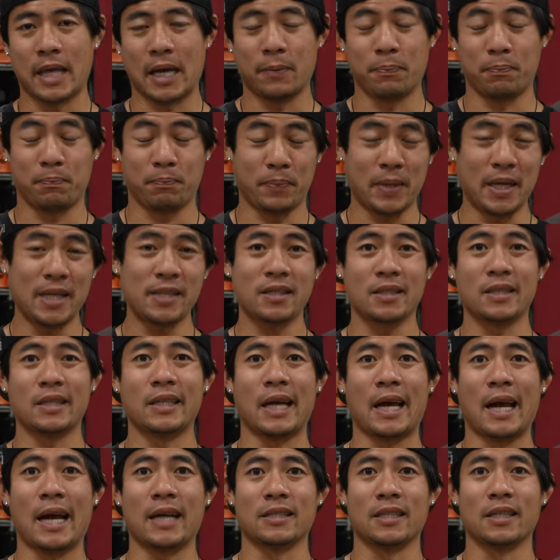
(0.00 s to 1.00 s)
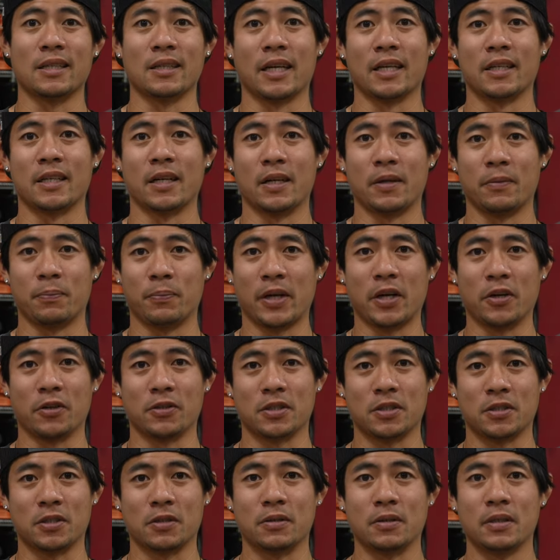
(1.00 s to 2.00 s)
that basically acted like a
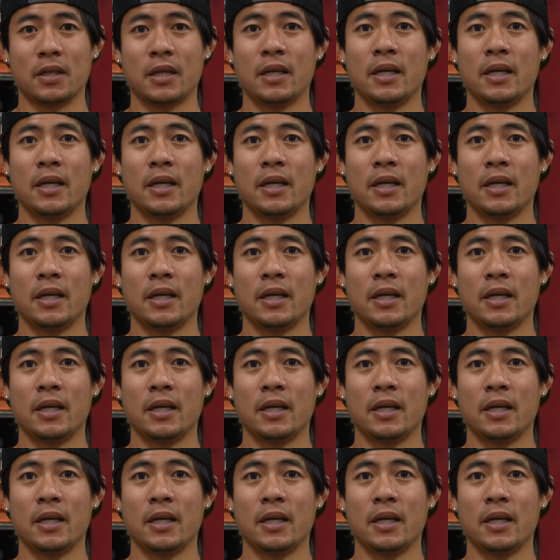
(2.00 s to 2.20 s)
parachute.